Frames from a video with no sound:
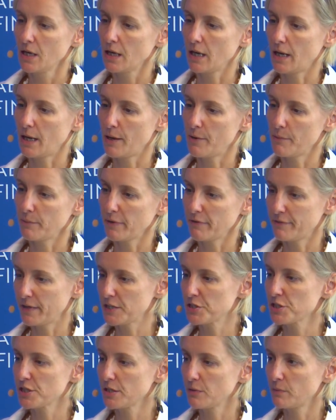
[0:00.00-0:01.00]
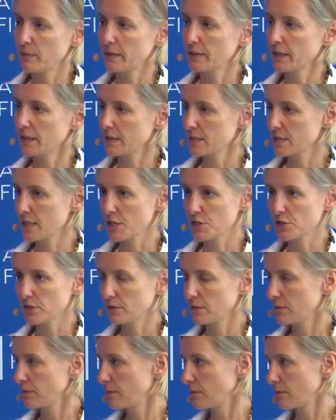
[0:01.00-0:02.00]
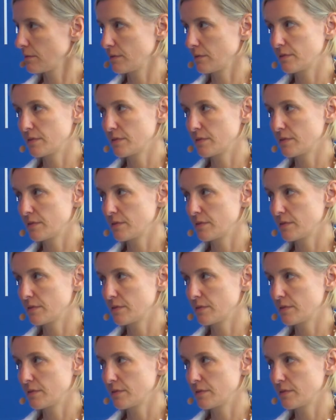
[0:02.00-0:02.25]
eventually, when the consensual